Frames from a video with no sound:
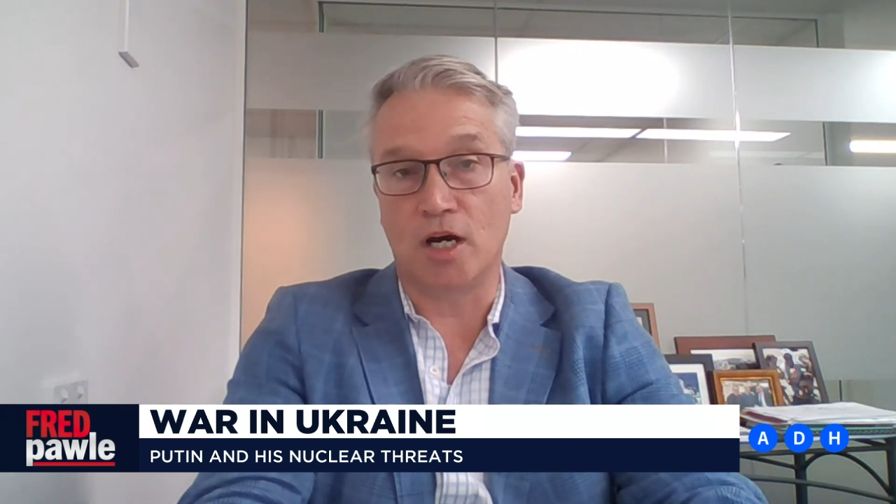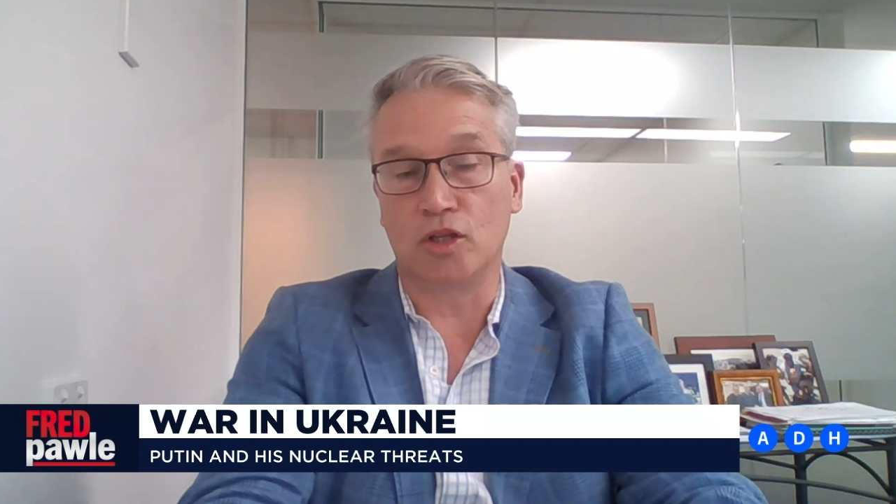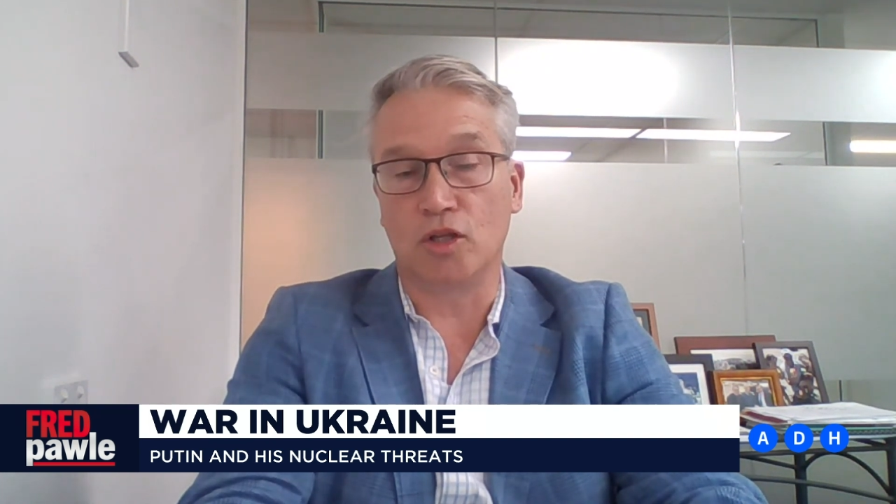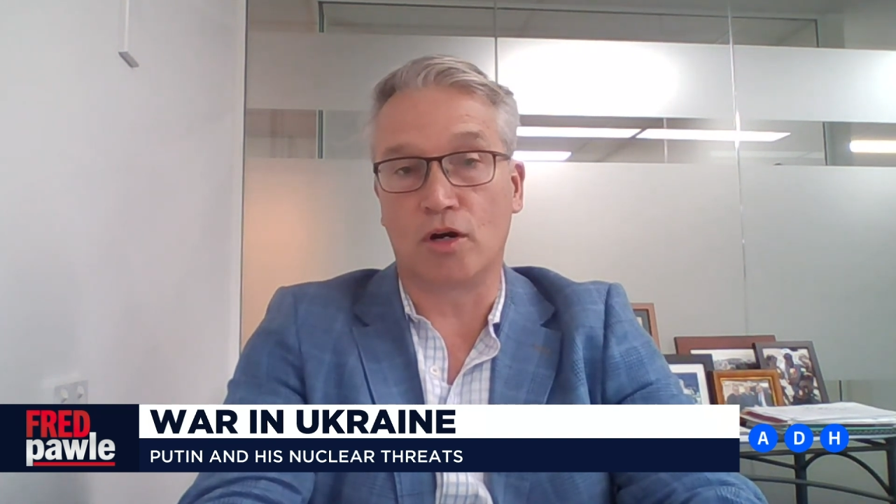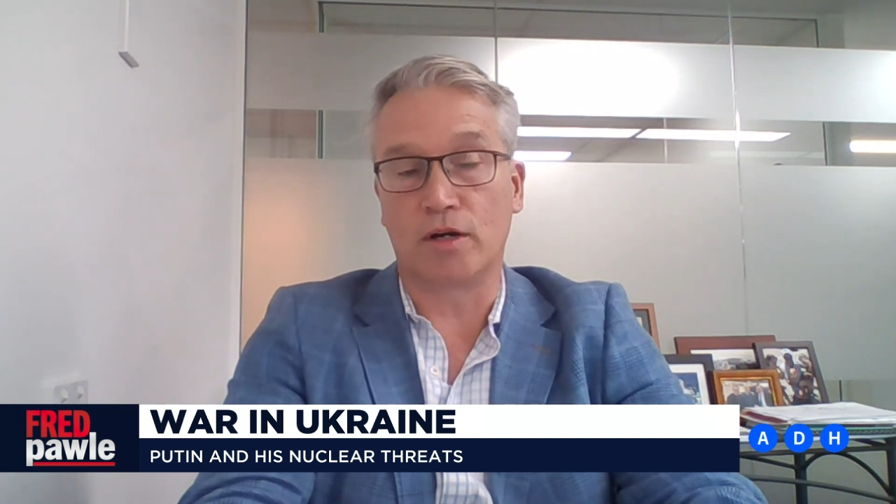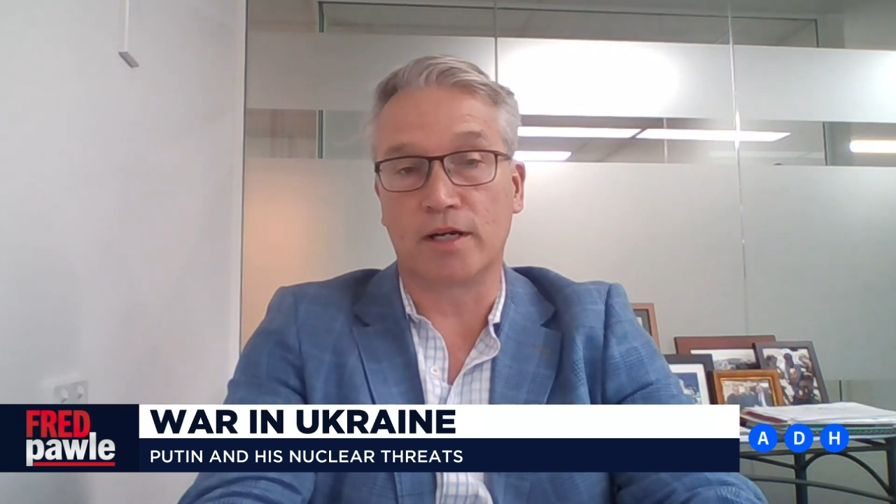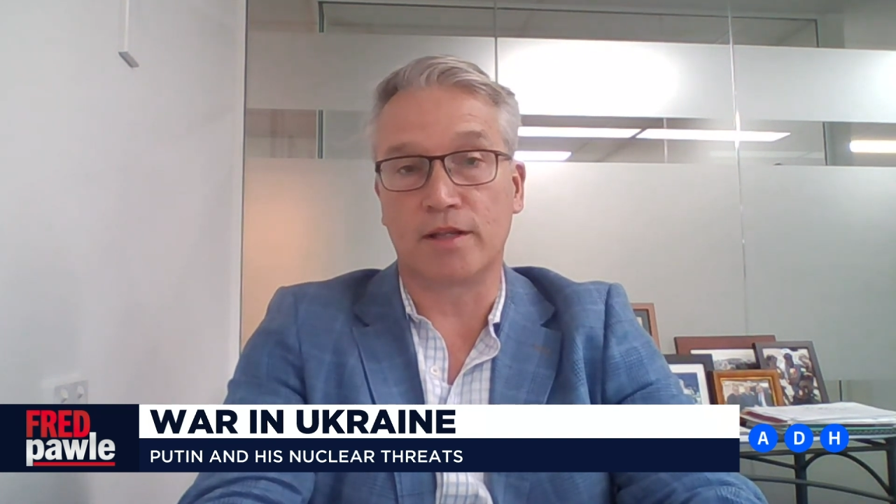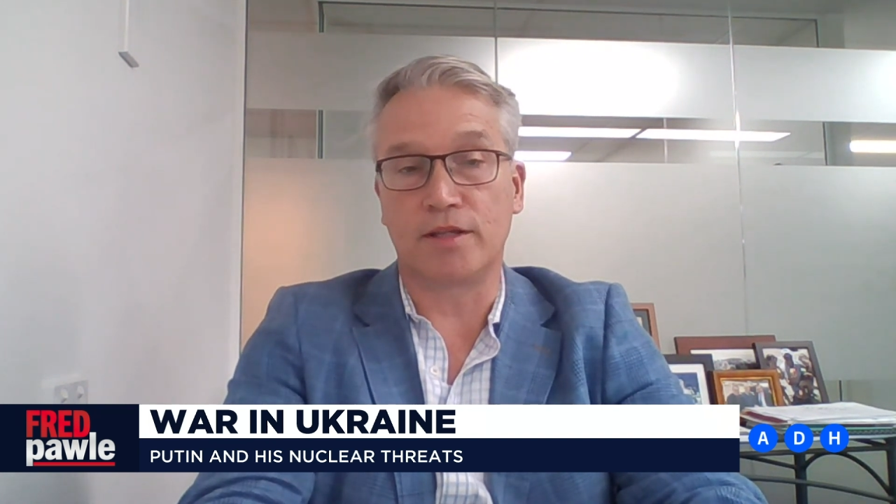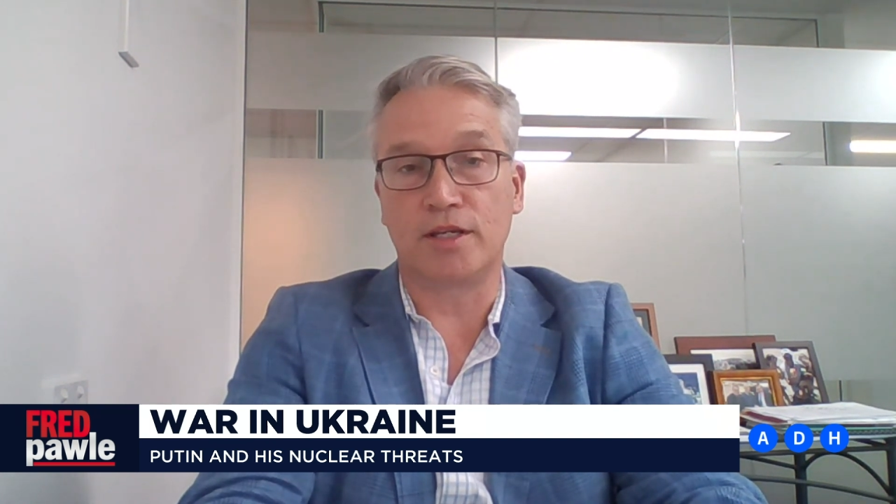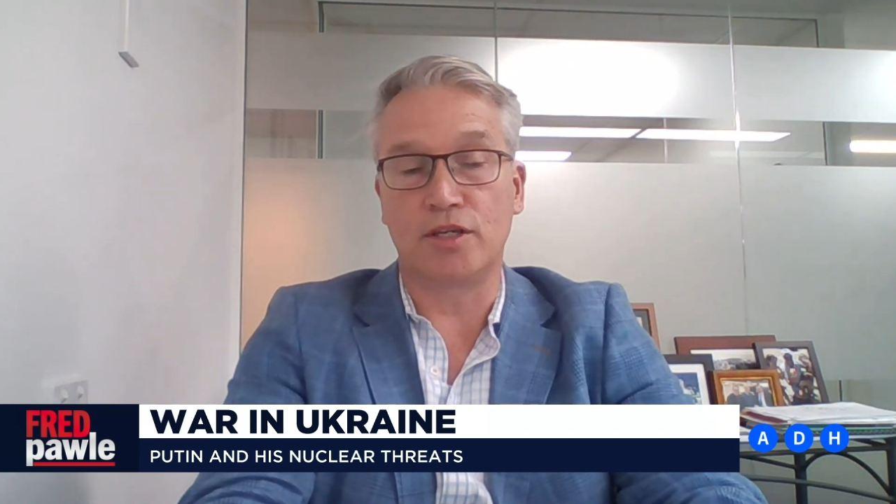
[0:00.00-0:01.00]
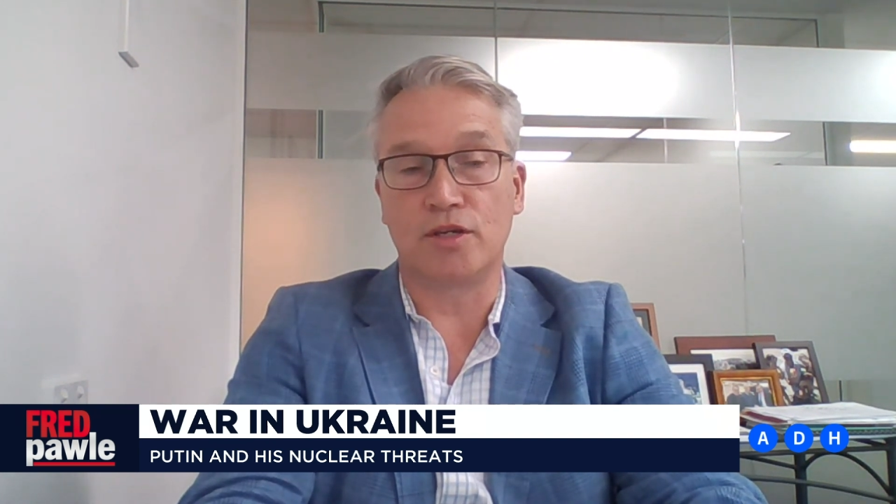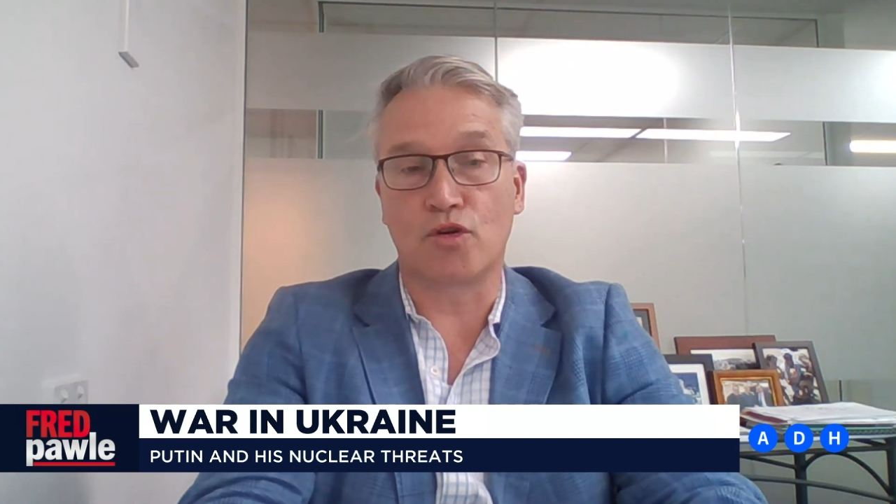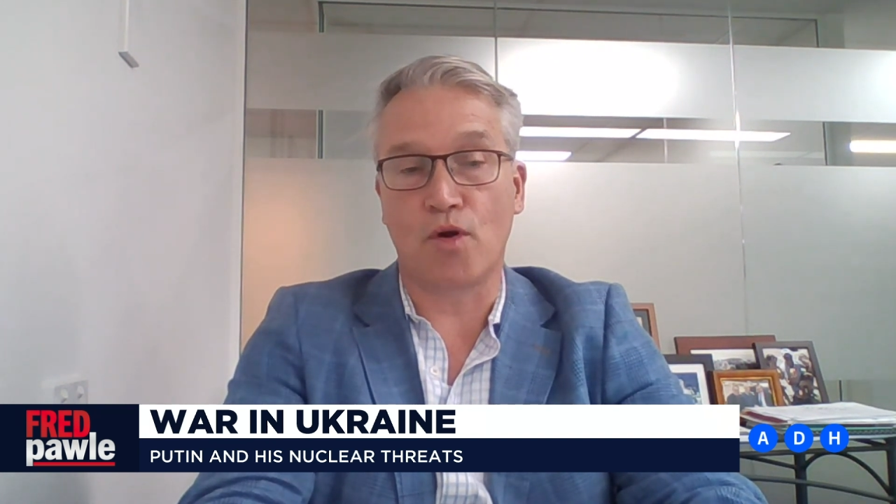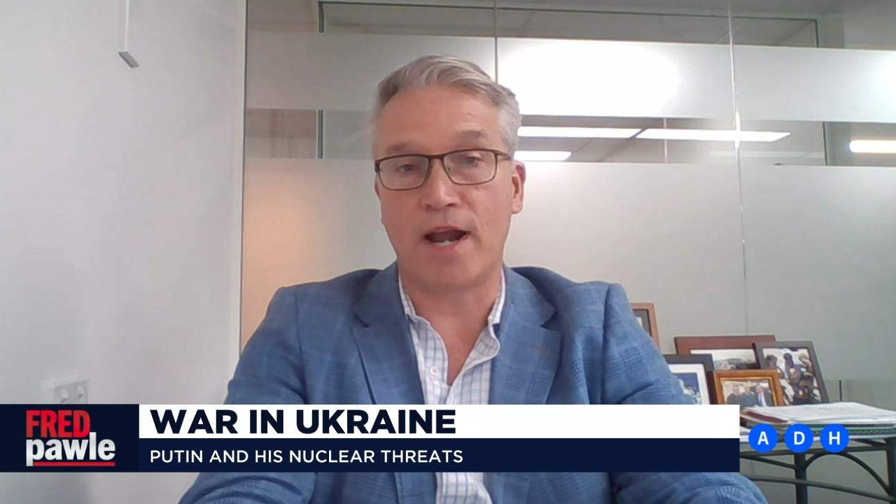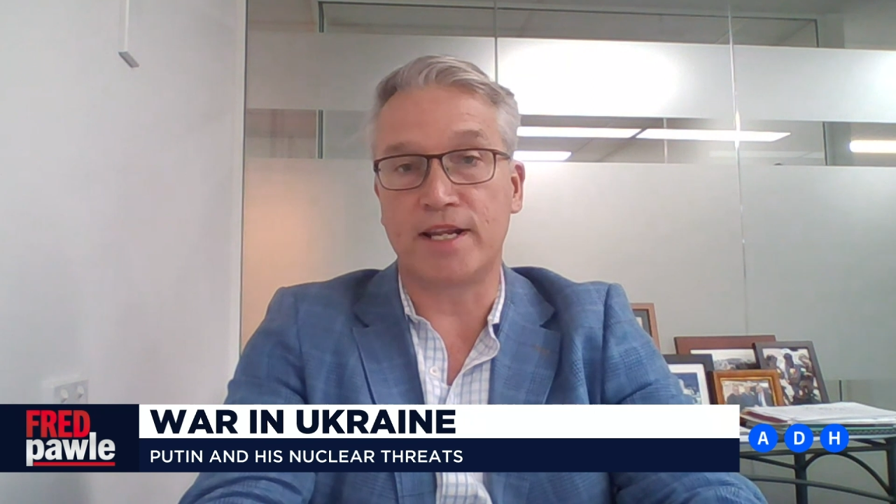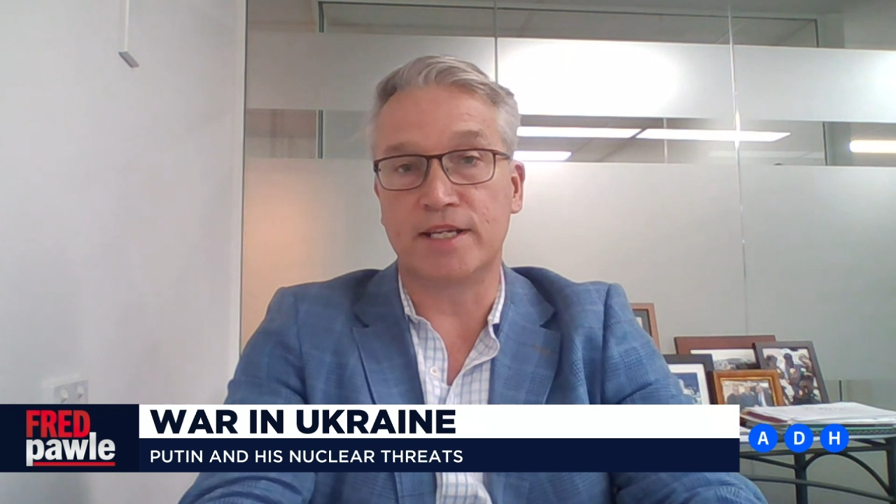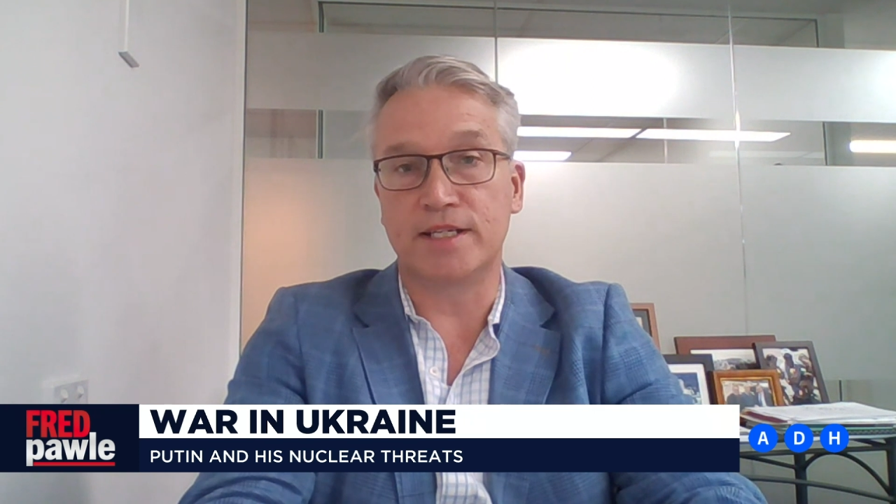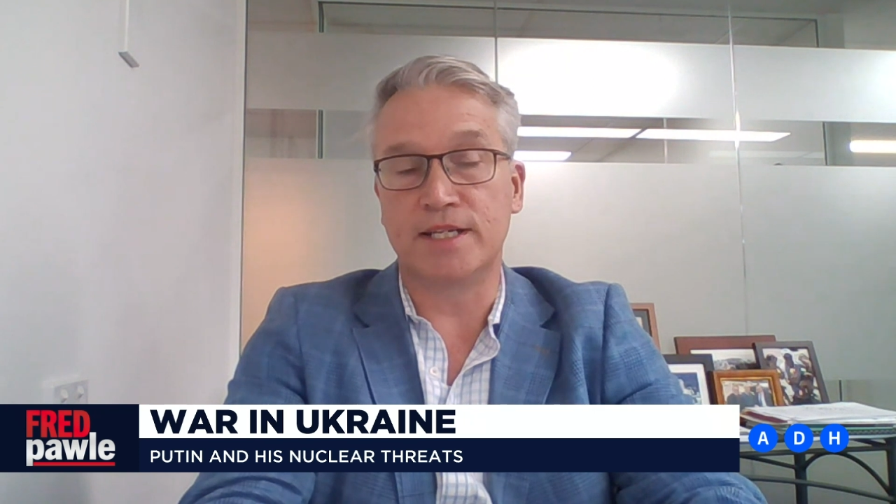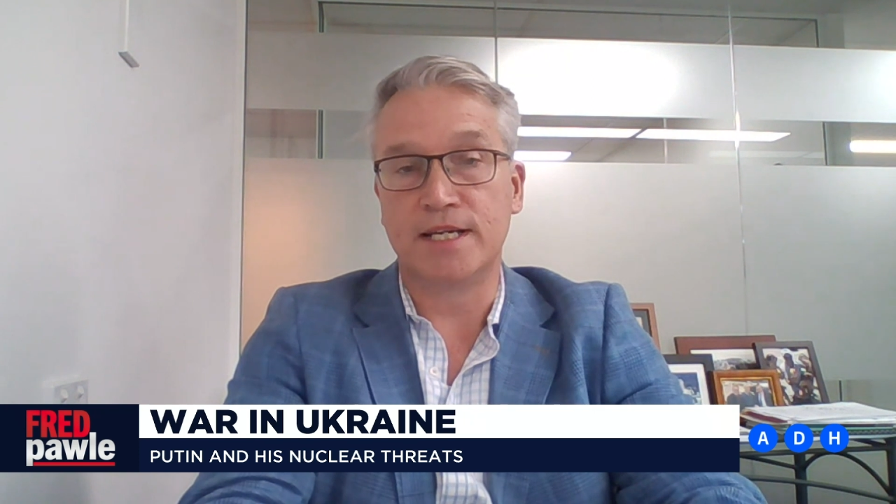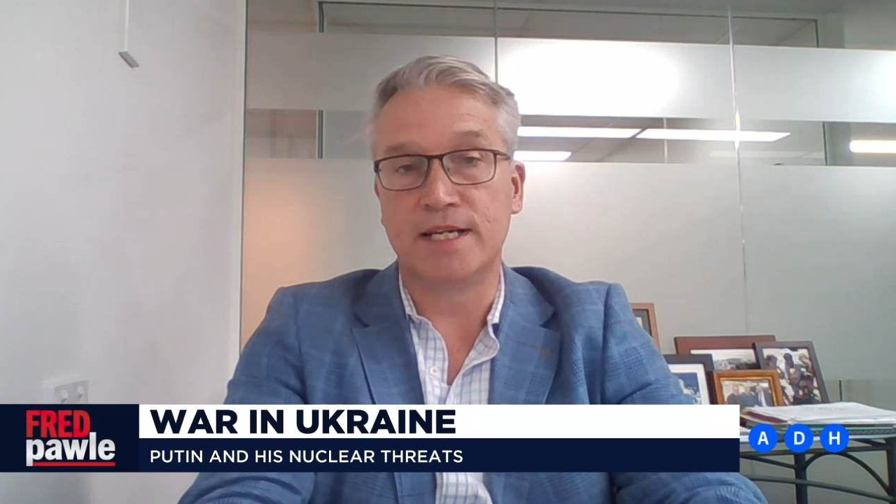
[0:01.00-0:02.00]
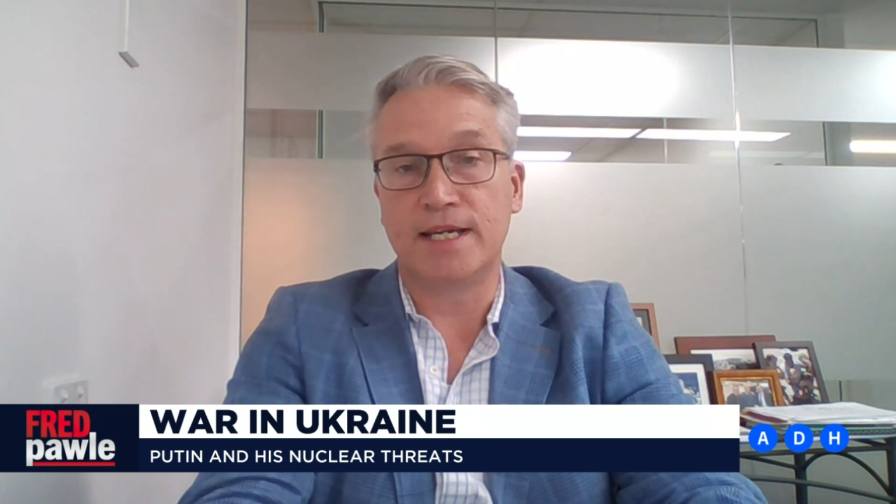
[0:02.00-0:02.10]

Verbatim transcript: along the Ukrainian